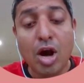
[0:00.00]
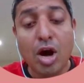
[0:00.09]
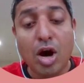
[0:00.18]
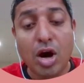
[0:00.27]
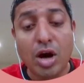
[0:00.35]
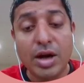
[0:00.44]

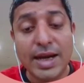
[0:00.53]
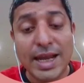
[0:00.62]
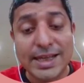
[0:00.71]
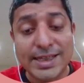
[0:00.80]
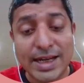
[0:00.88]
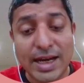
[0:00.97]
or
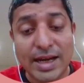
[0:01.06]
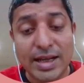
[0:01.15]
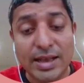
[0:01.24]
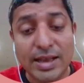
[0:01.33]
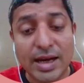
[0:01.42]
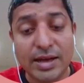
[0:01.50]

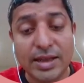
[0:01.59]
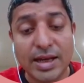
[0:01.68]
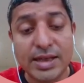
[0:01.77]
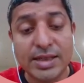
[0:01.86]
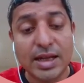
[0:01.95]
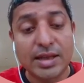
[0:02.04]
designating that there
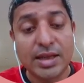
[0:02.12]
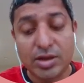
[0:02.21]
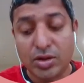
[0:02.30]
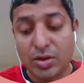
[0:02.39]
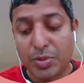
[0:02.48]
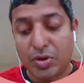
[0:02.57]
is nothing
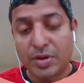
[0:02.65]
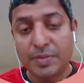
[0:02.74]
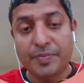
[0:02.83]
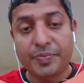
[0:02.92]
to report.